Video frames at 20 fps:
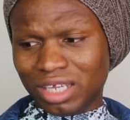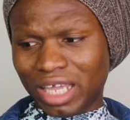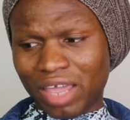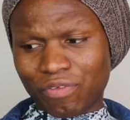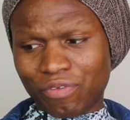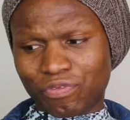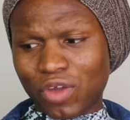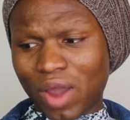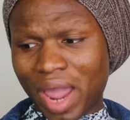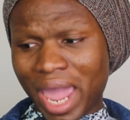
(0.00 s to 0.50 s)

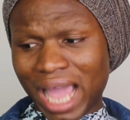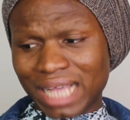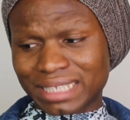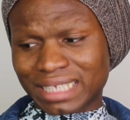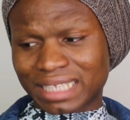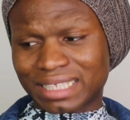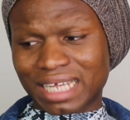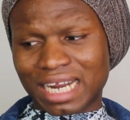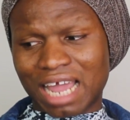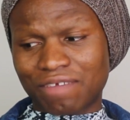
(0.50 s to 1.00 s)
If your hair is
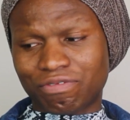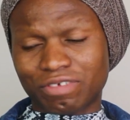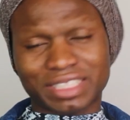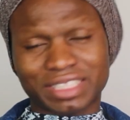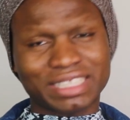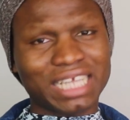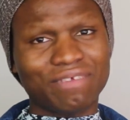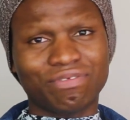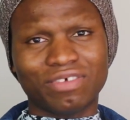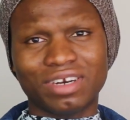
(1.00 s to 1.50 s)
at the level
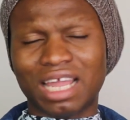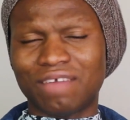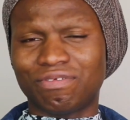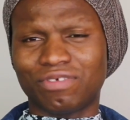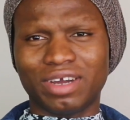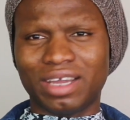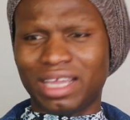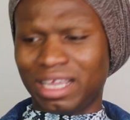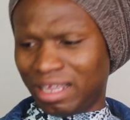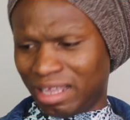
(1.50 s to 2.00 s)
7,
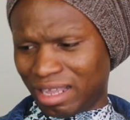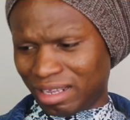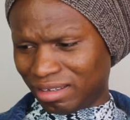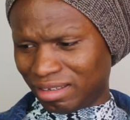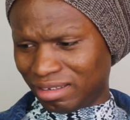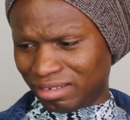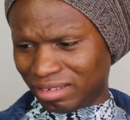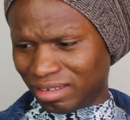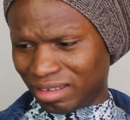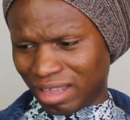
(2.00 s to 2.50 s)
level
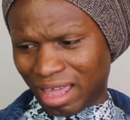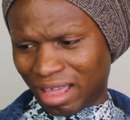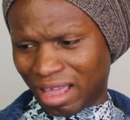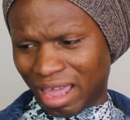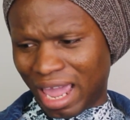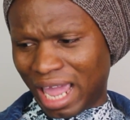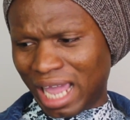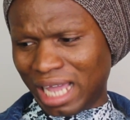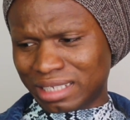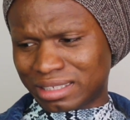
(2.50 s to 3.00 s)

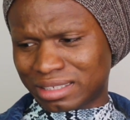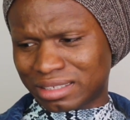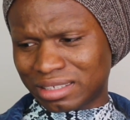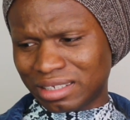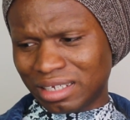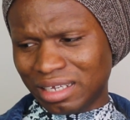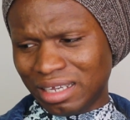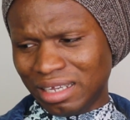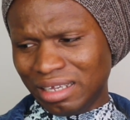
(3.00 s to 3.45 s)
8,